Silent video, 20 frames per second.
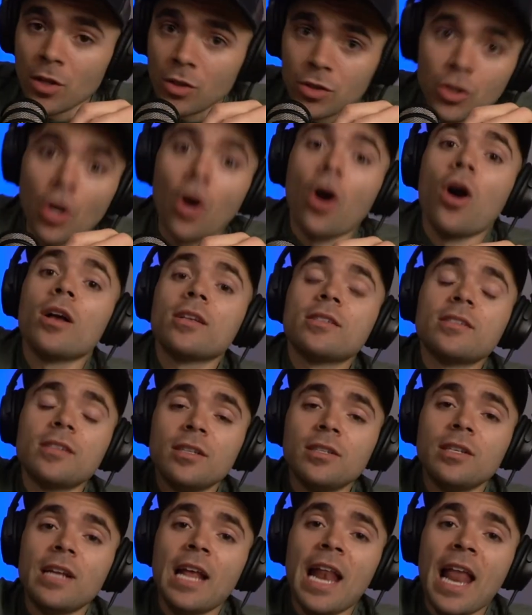toss
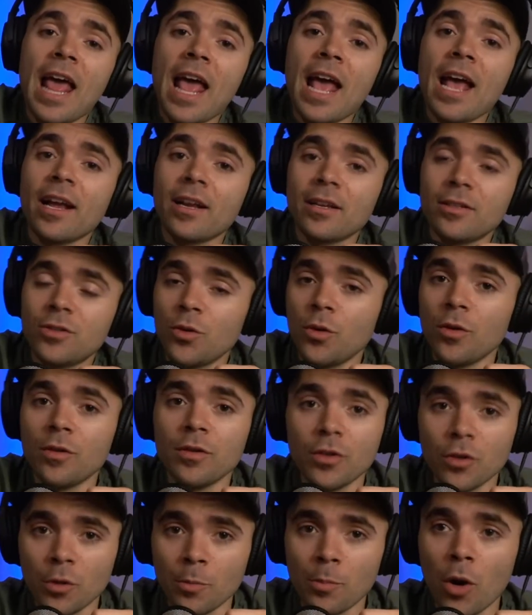an egg to
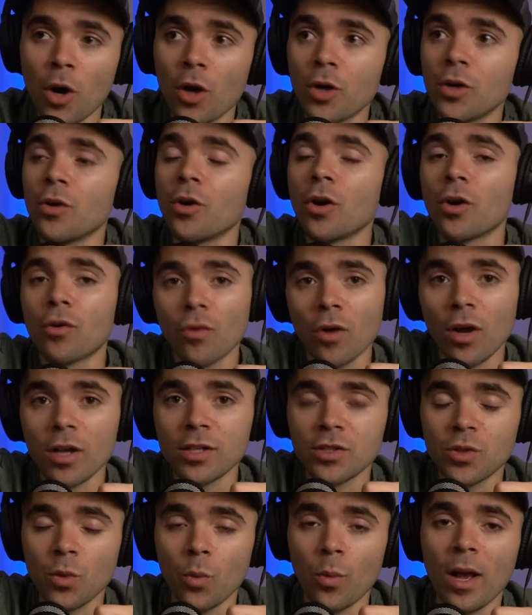your partner across
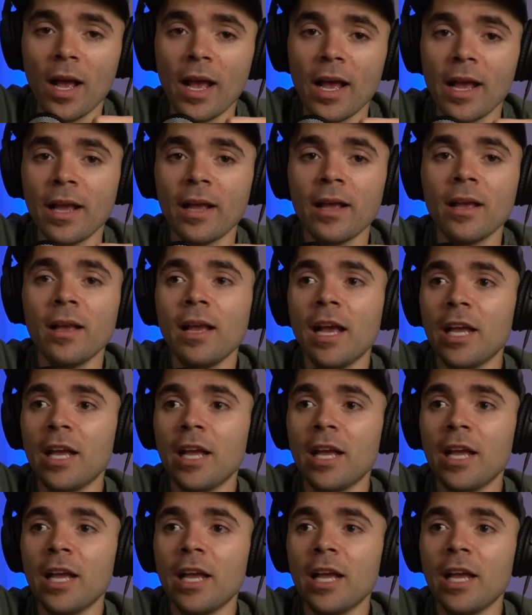the way,